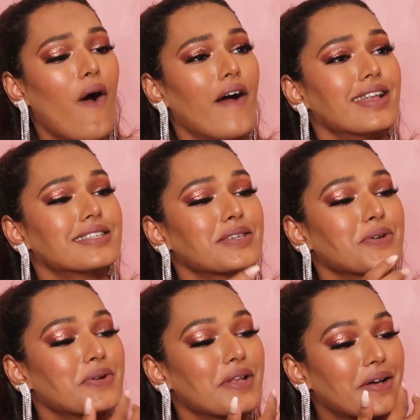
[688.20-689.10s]
Oh, it is a
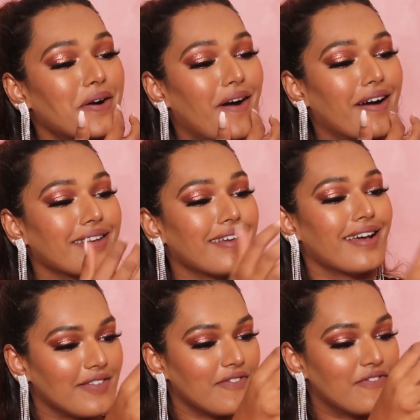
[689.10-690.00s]
unicorn.
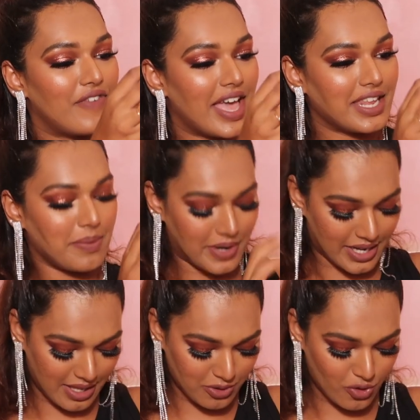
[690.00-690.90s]
Very
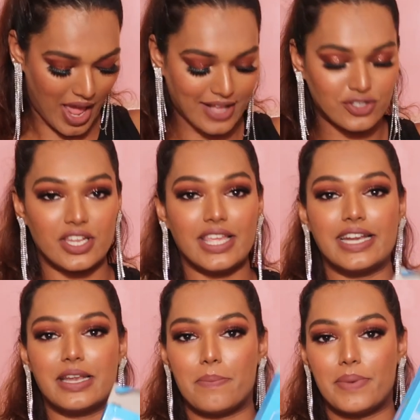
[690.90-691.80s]
pretty. You know, actually ye
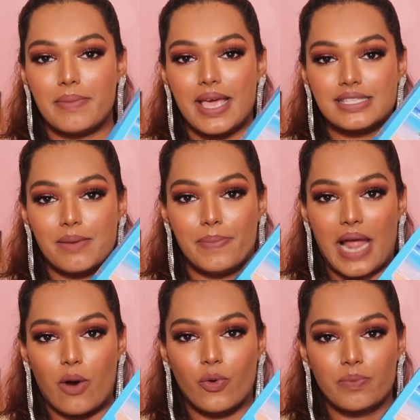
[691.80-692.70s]
dabbe mein aisa
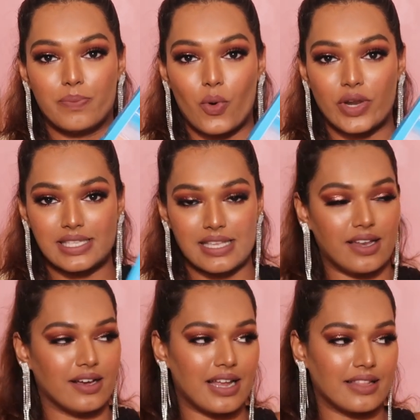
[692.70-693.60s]
brown boring sa
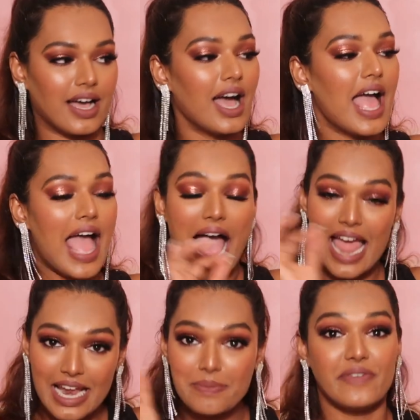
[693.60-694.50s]
lag raha tha,
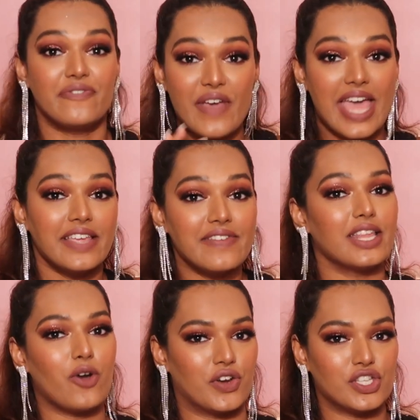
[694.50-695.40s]
and I'll be very
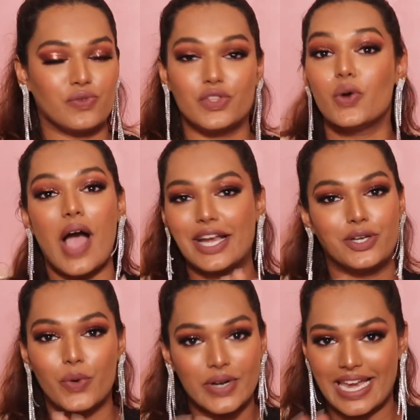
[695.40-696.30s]
very honest with you, I
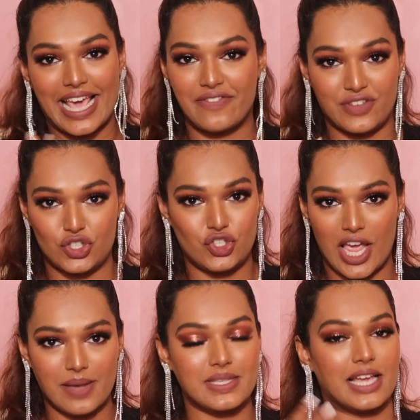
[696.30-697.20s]
don't like wind
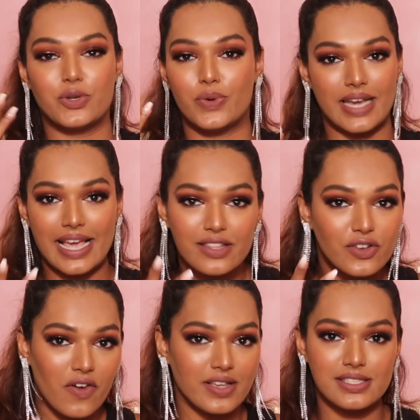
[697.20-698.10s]
chimes. I don't like the
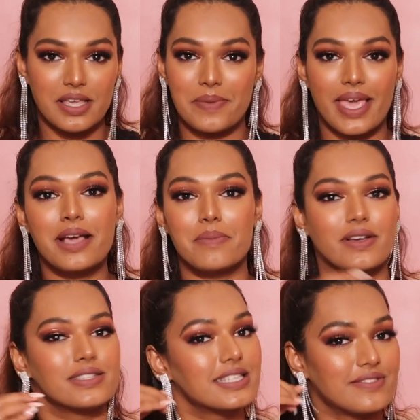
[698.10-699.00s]
noise they make
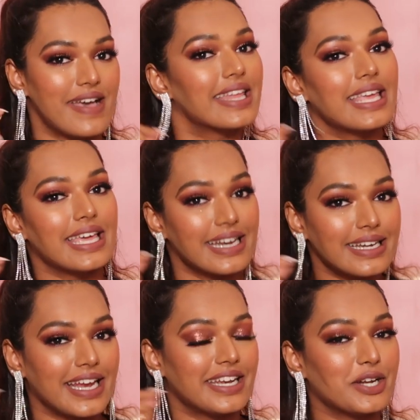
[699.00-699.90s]
because it's very
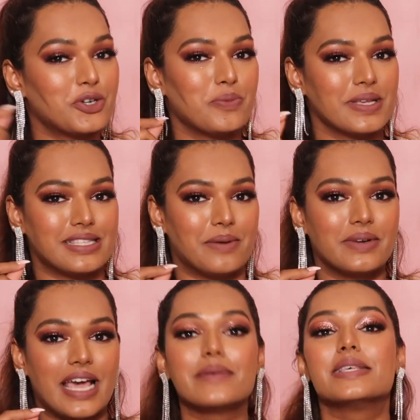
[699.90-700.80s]
irritating to me
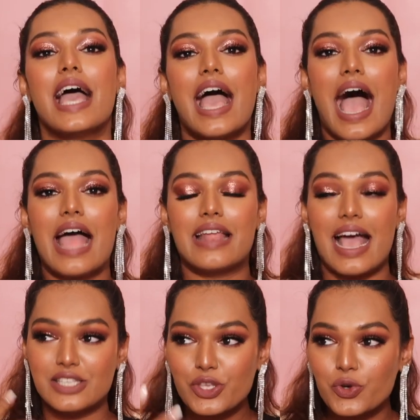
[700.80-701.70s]
sometimes, and
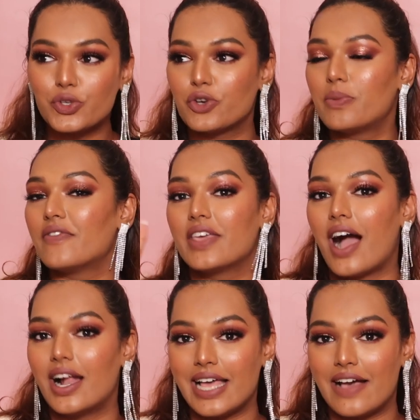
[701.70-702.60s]
as a YouTuber we
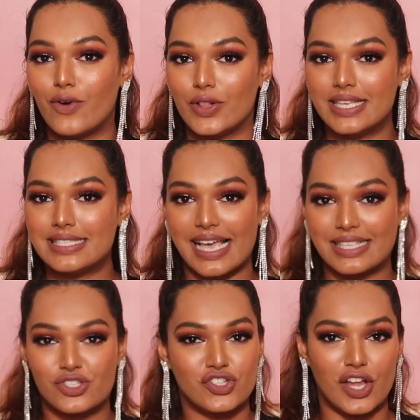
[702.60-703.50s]
can't have all these
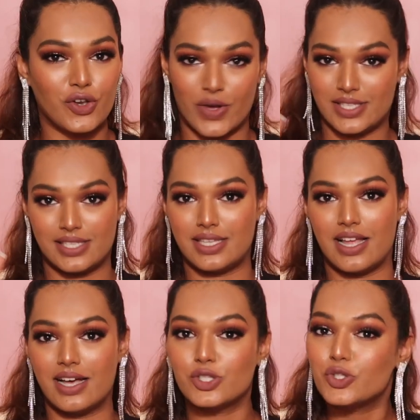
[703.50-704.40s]
extra noises in
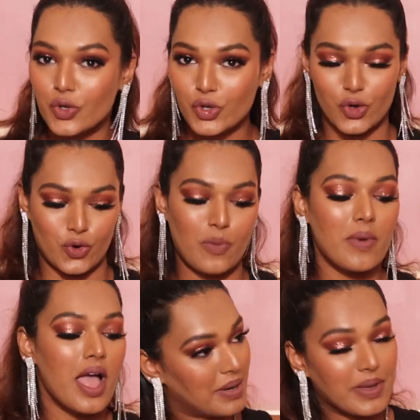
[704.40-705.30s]
our studio room.
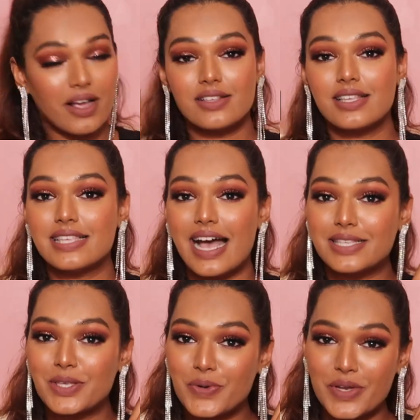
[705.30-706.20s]
But because this
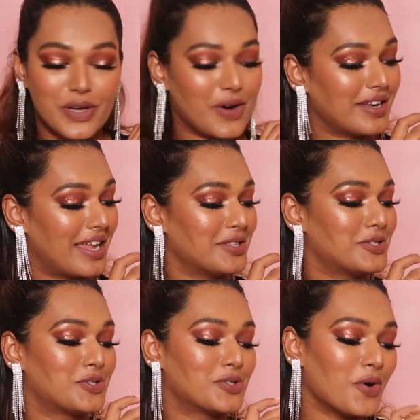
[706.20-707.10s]
has a unicorn and
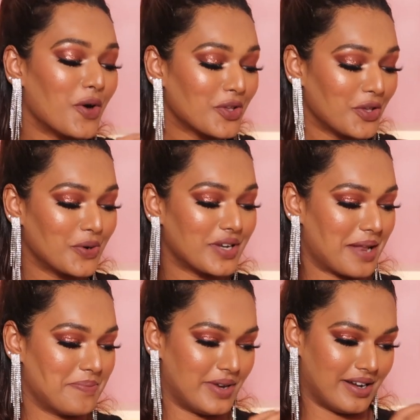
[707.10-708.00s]
it's so cute
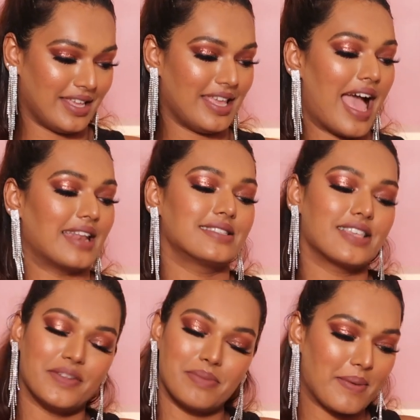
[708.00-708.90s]
and pretty and it's
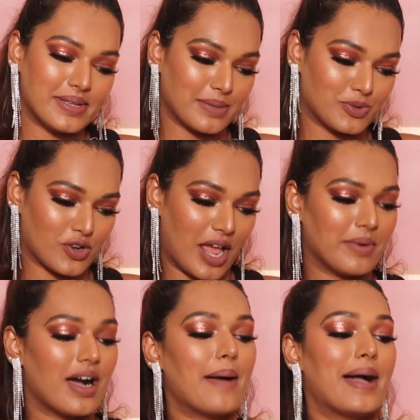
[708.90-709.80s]
given by my
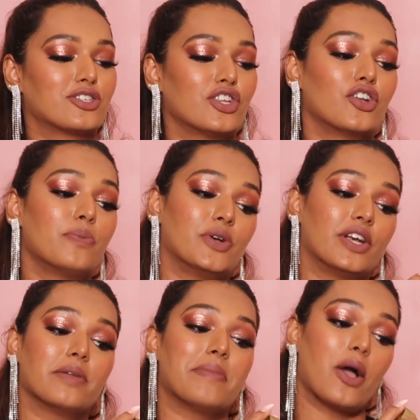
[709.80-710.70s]
subscriber, I'm actually gonna put
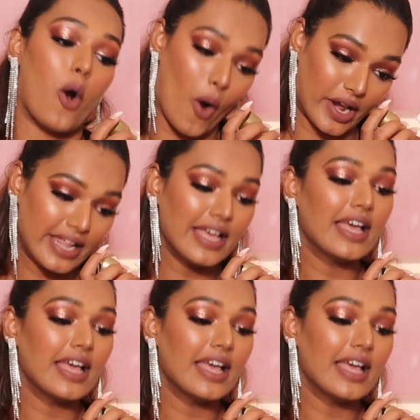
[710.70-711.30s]
it in my haul.